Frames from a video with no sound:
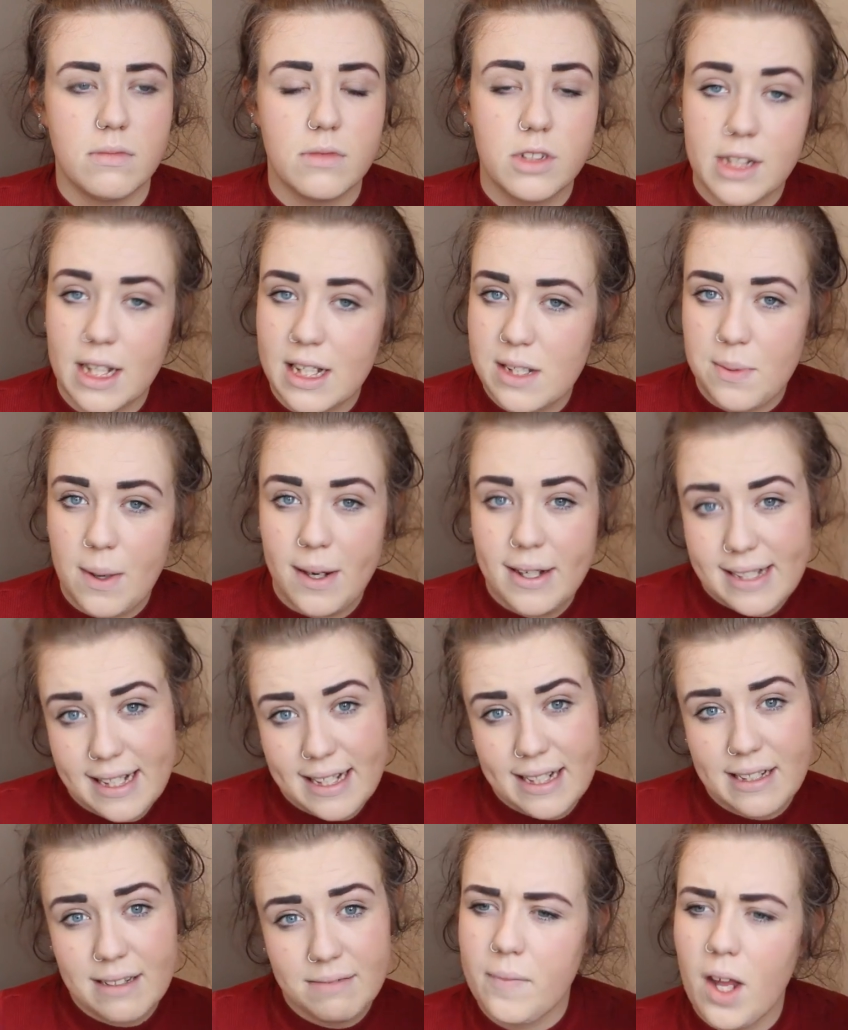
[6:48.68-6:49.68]
So that's what I
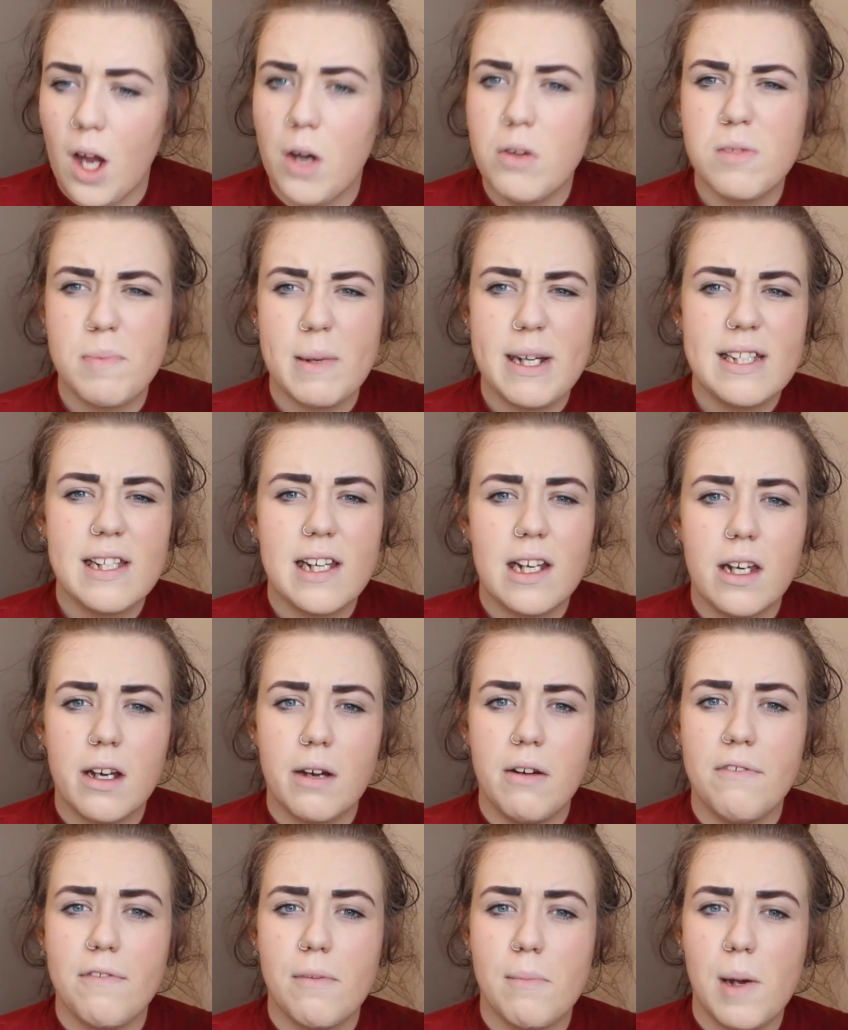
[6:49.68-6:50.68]
did. I was basically
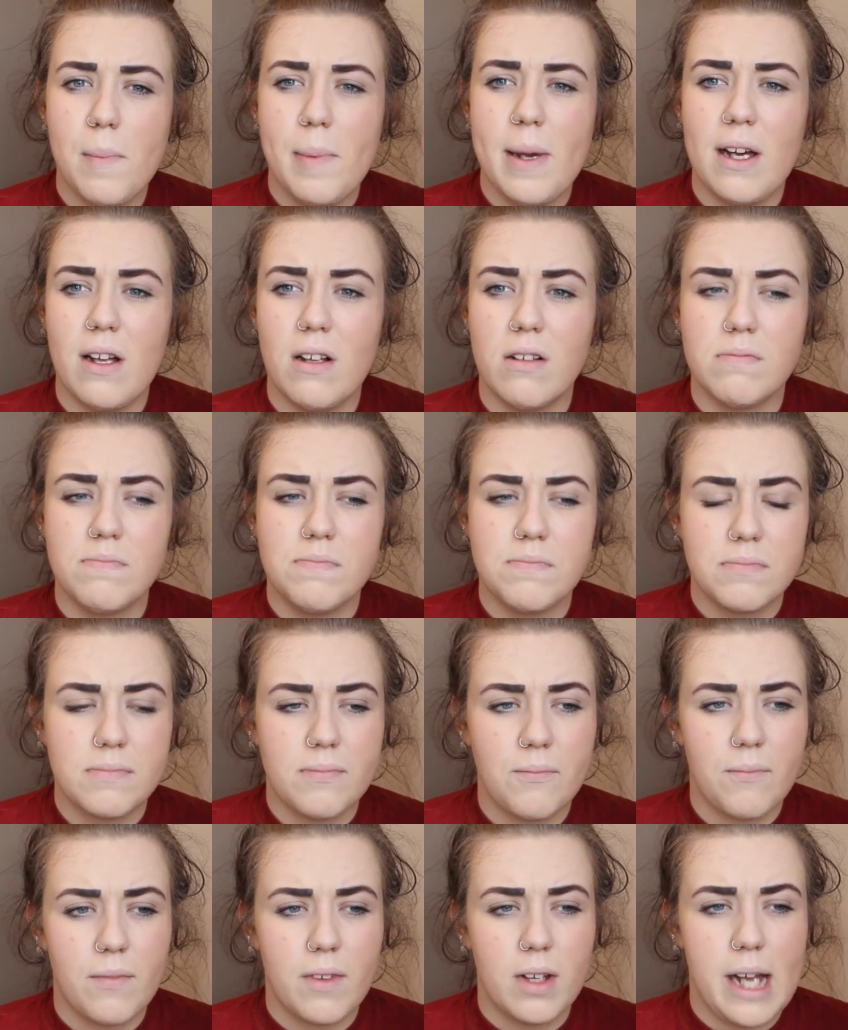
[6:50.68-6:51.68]
going for my pill
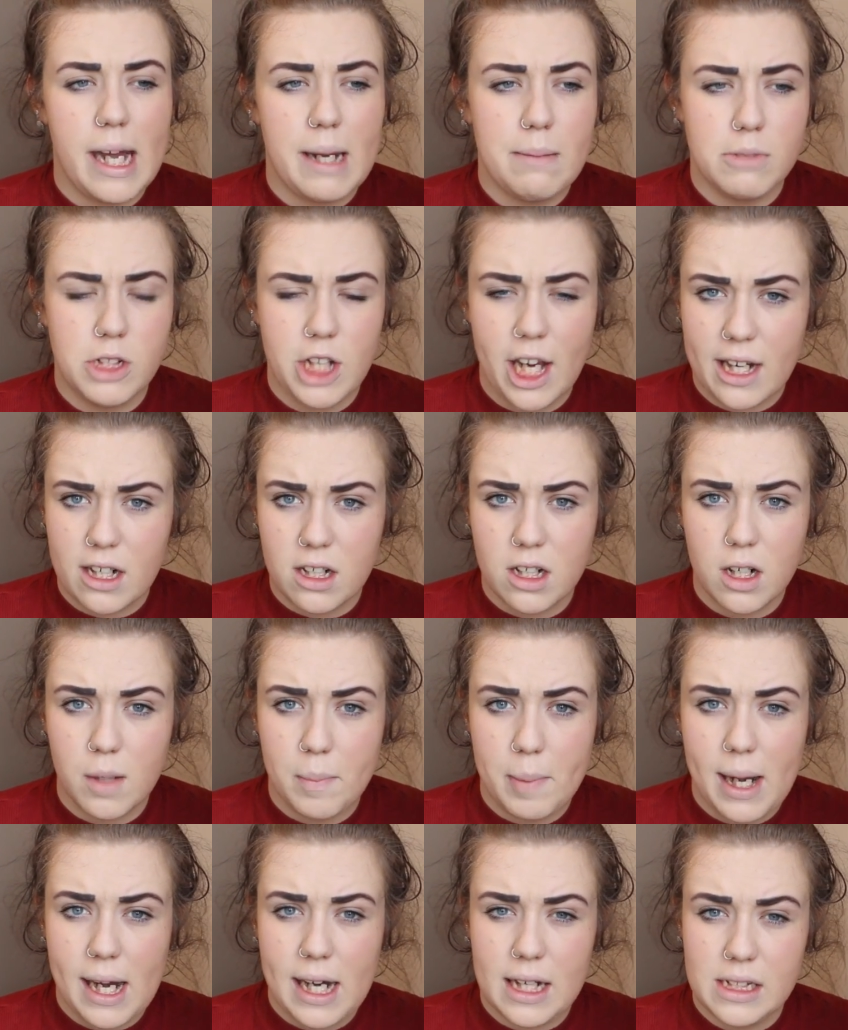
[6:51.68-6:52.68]

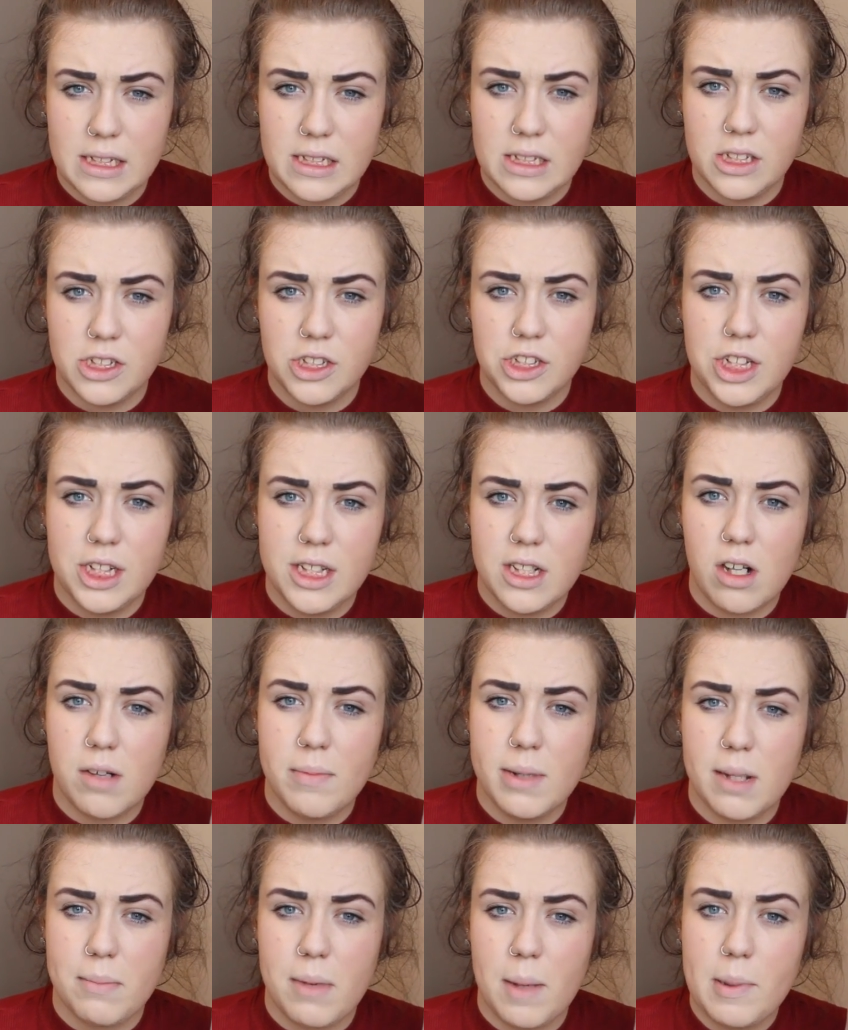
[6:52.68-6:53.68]
checkup, and she
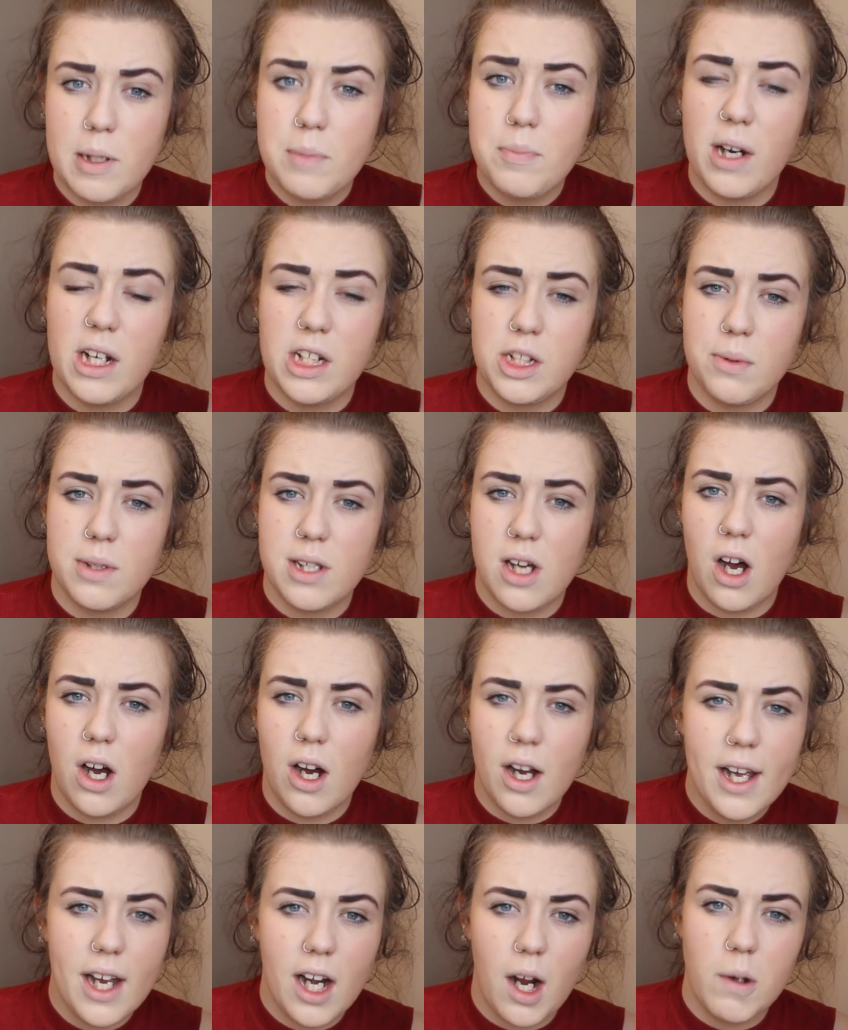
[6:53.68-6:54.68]
told me that my blood pressure was
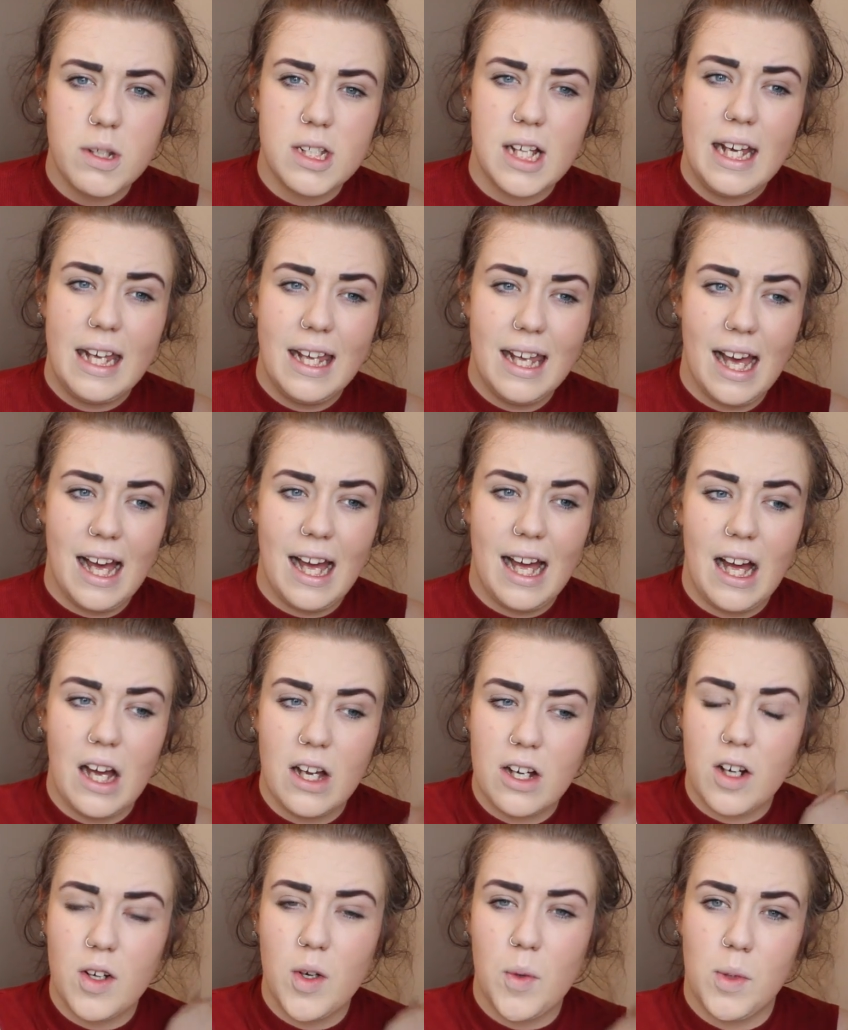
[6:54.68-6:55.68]
high, and I was like, yeah, I
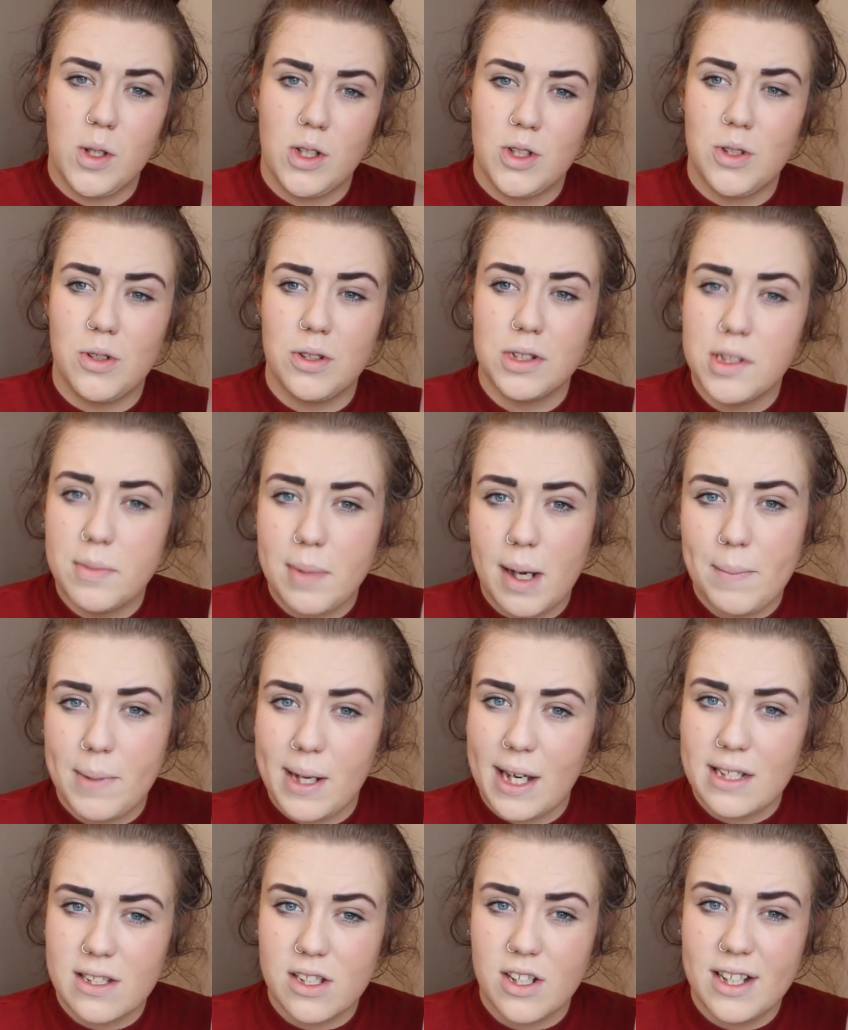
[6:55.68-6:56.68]
kind of want to talk to you about
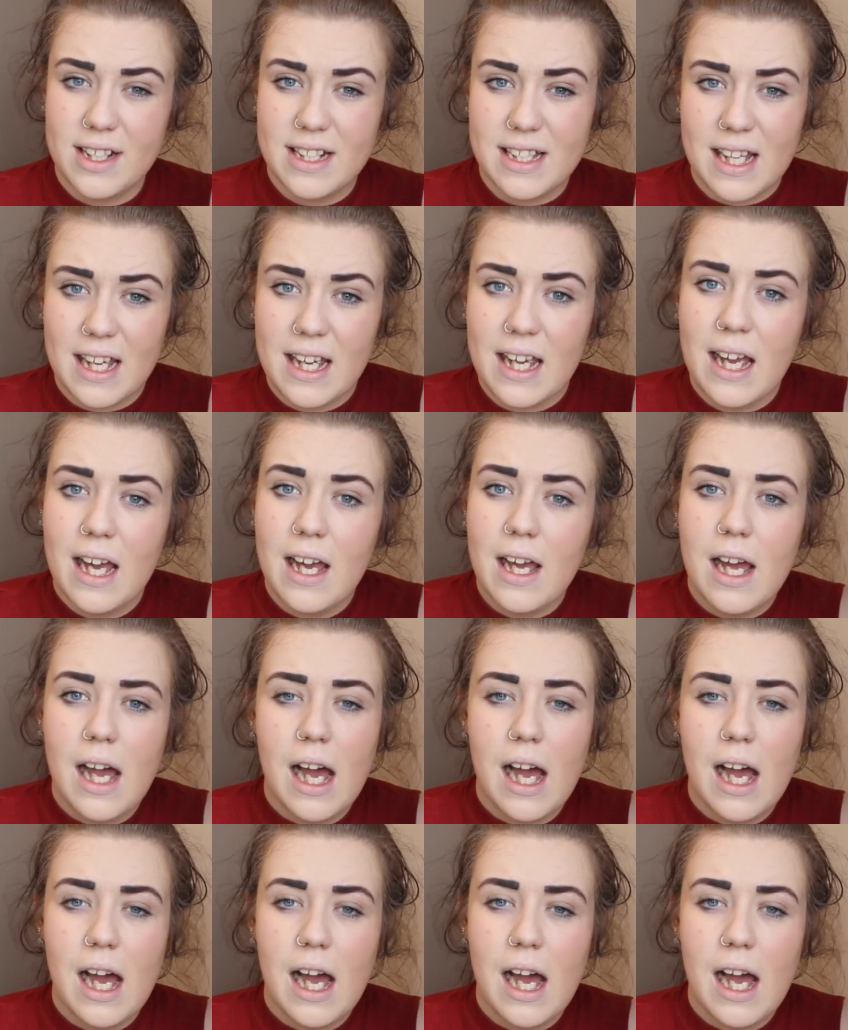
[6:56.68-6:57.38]
my anxiety.